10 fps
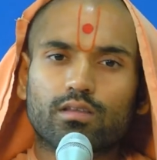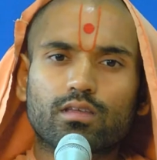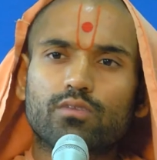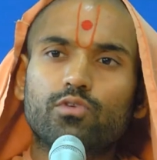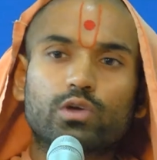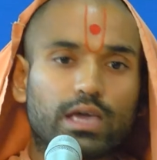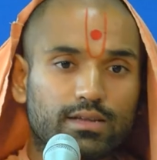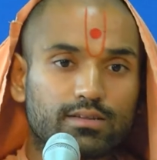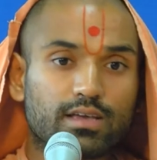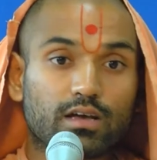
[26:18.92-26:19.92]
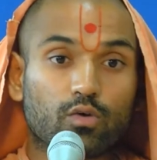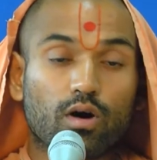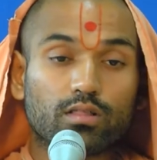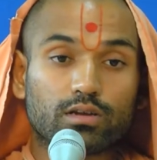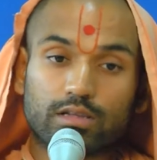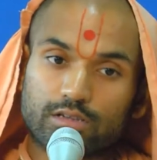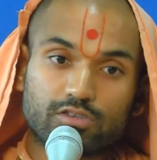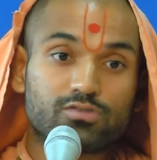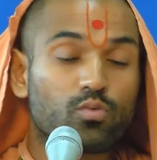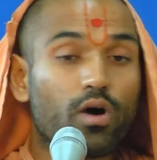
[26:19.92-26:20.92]
If you can't take a quality,
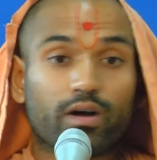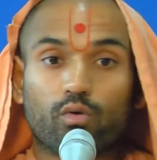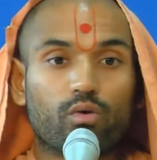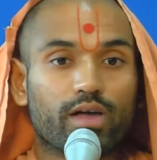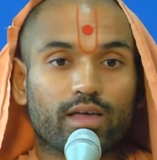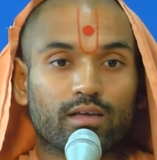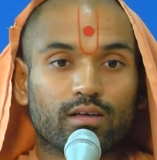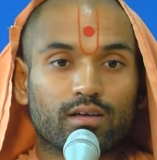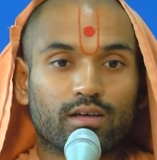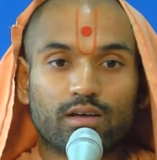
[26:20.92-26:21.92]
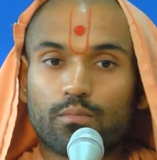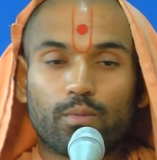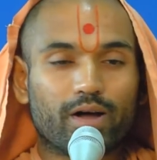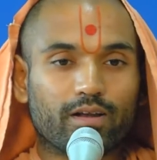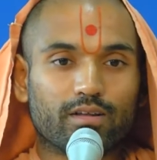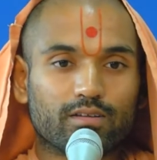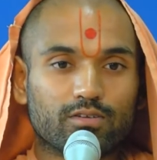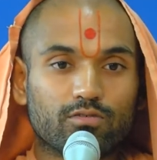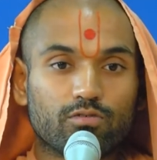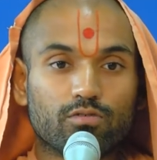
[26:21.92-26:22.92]
just walk away. But
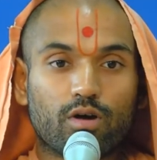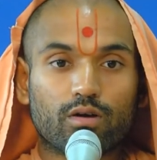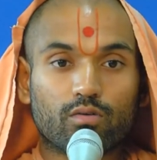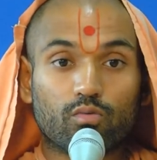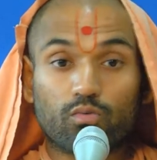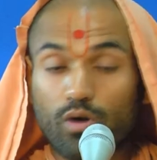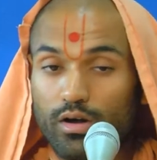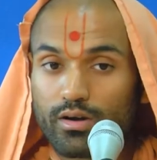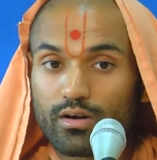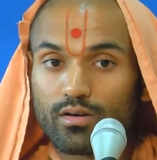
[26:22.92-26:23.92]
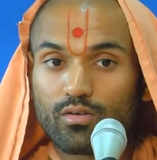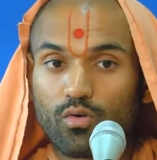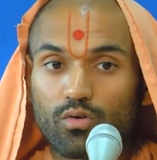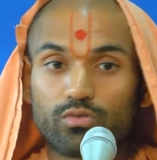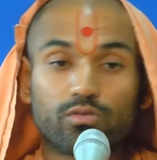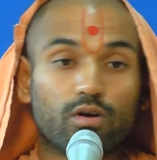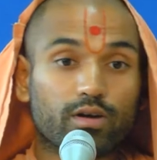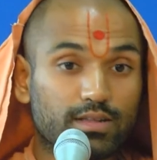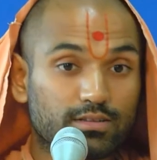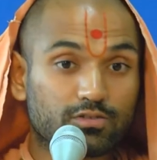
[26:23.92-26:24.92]
do not run or do not
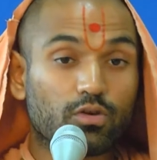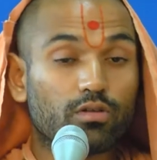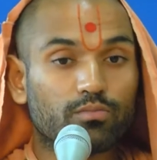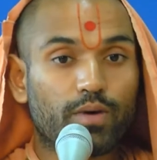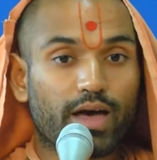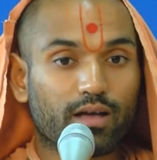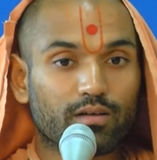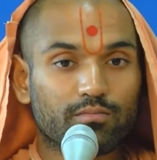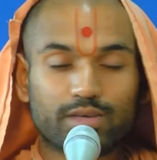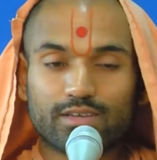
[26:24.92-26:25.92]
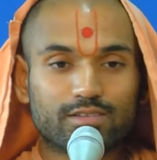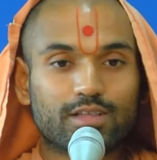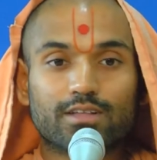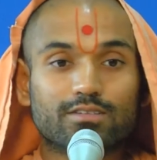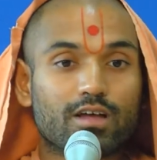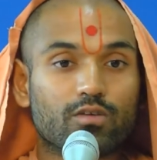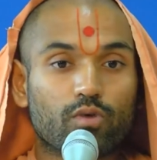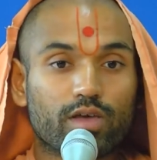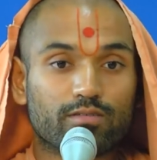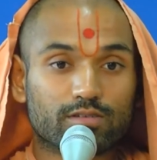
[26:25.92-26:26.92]
insult back because that's not a
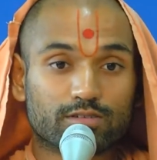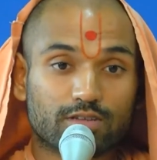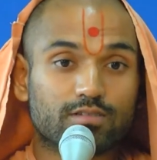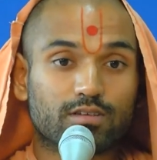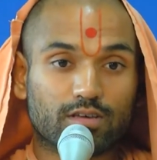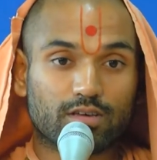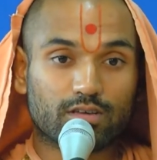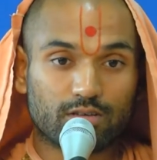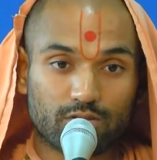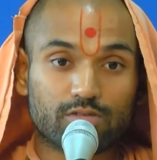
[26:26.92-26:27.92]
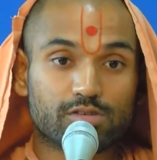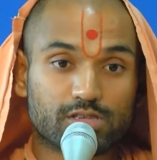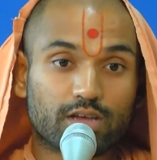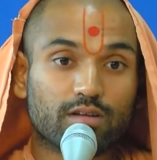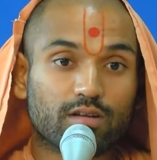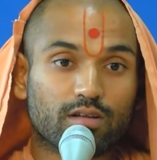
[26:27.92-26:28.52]
way of a satsangi. You understand?